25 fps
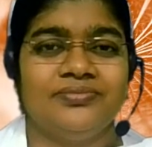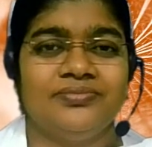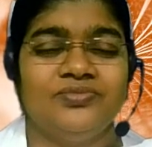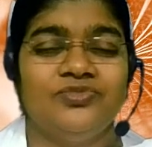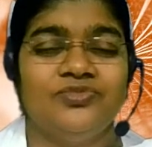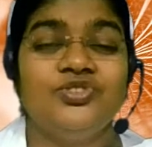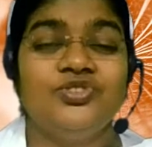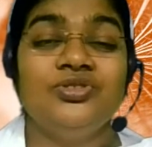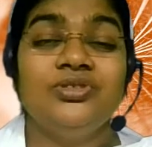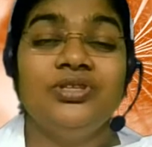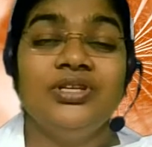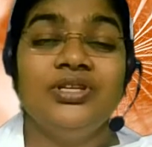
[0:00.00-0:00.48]

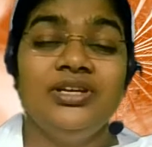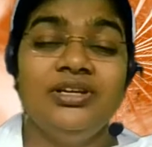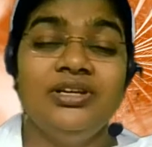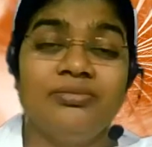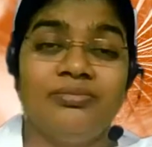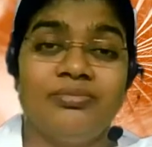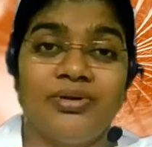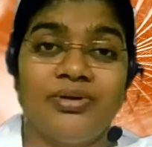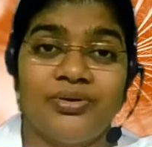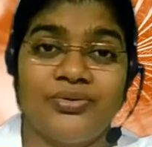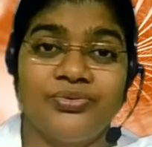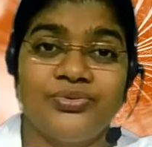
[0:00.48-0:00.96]
So think
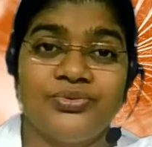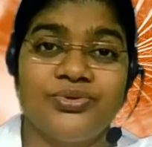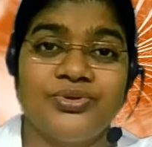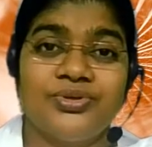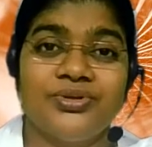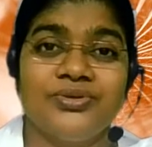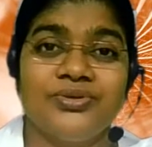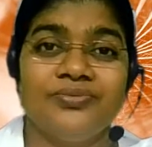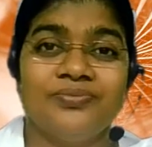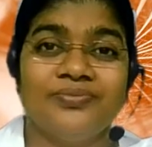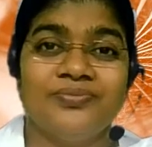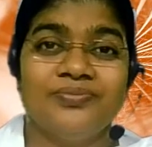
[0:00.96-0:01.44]
about,
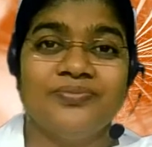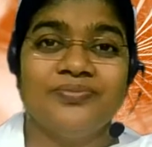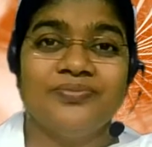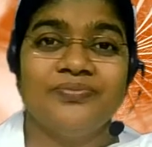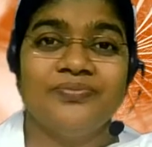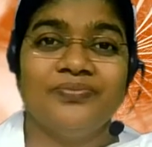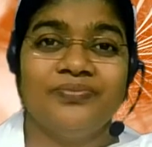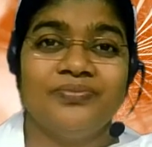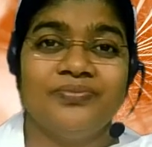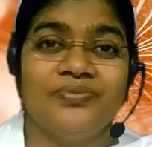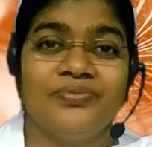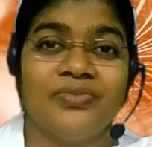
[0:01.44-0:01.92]

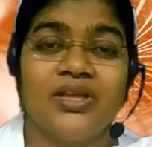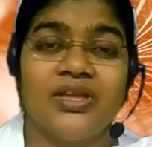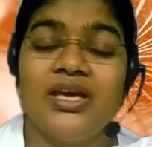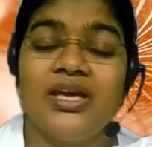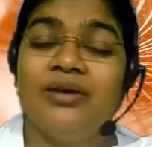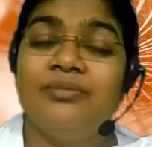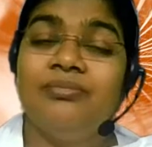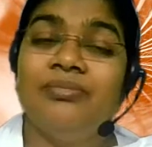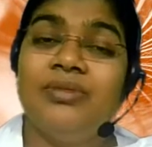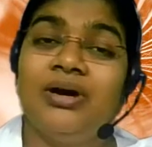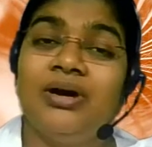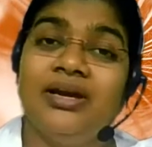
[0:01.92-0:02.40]

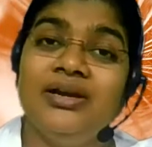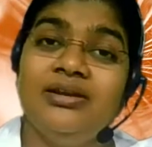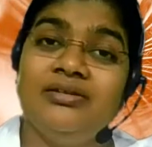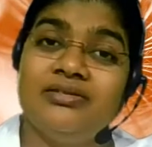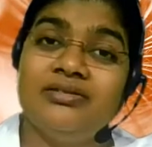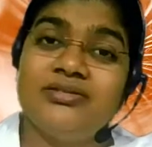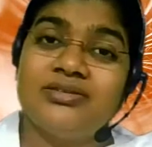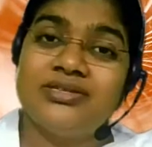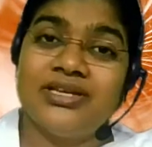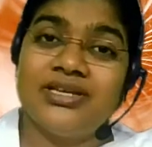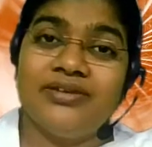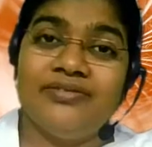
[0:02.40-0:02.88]
am I
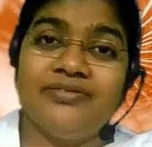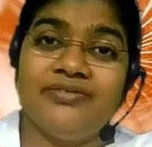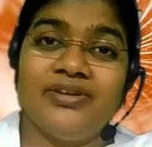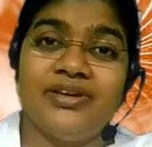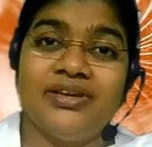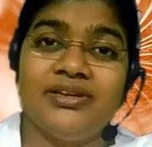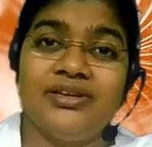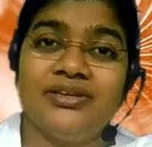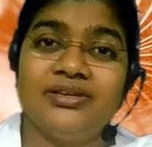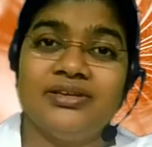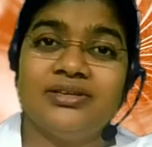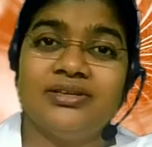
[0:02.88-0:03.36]

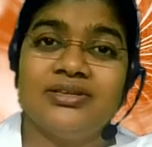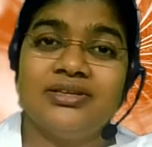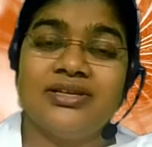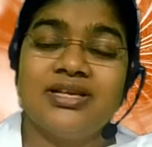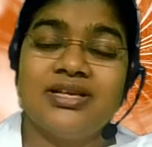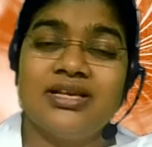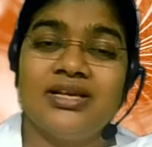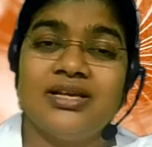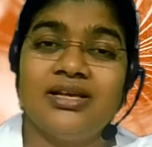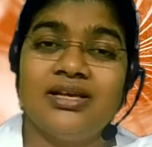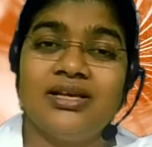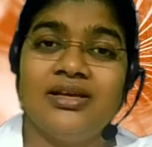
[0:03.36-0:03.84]
receiving?
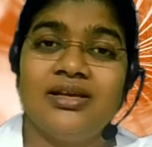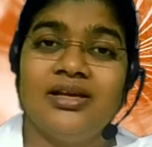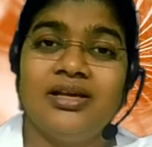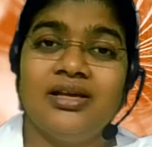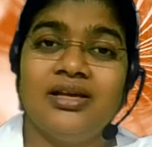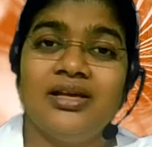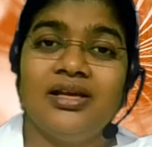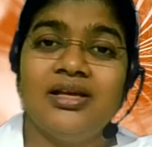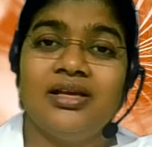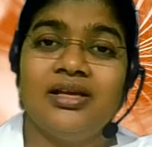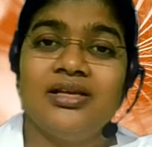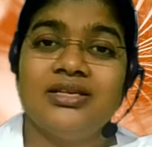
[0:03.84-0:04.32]

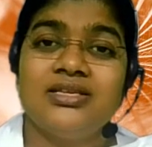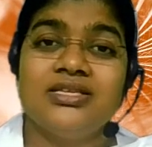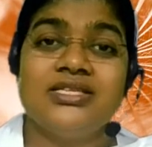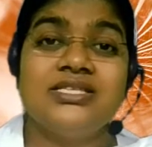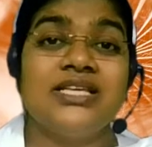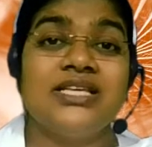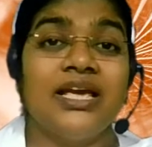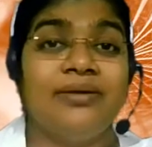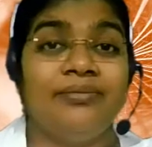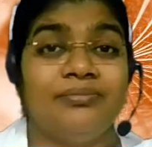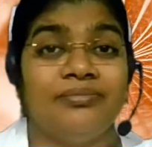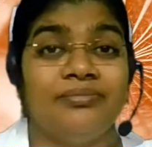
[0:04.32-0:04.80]

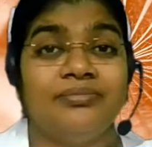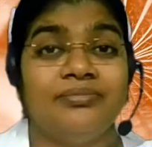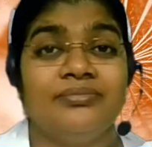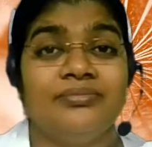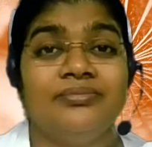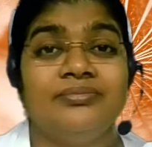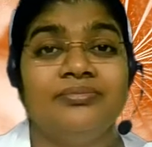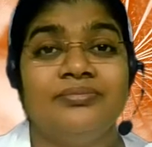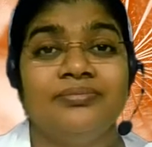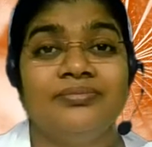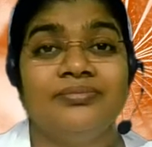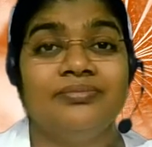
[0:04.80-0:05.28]
Same.
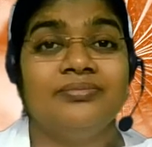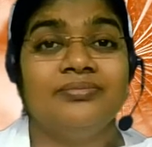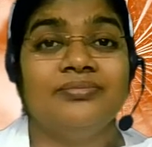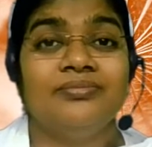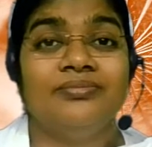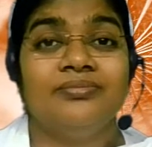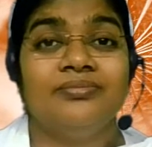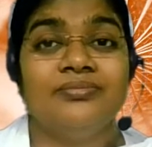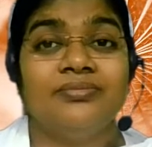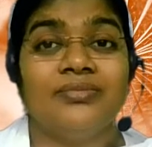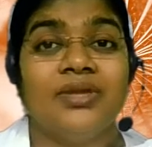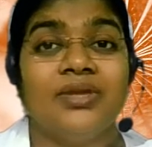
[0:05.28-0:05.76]

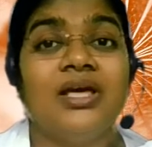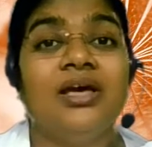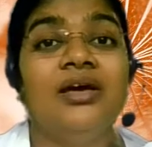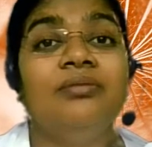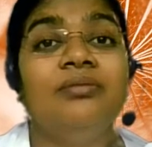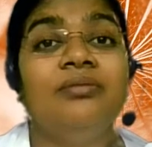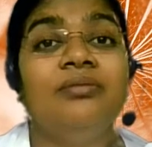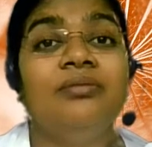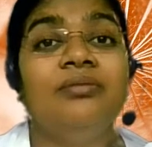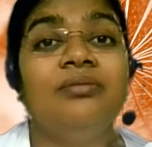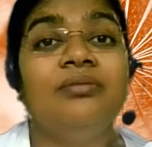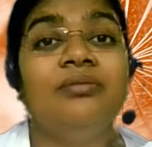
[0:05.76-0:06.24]

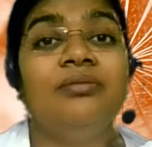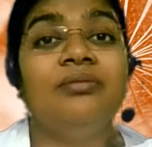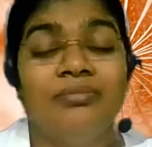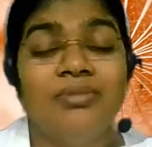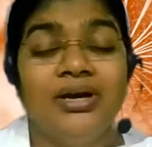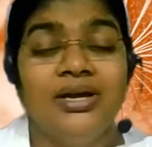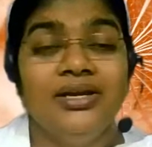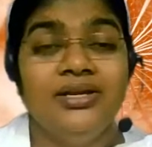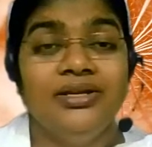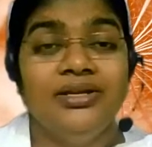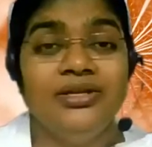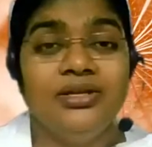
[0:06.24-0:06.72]
Am
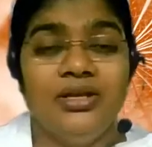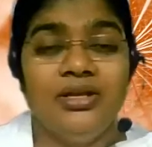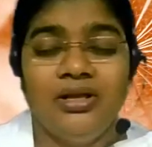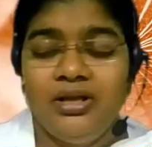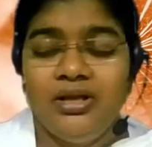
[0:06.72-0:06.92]
I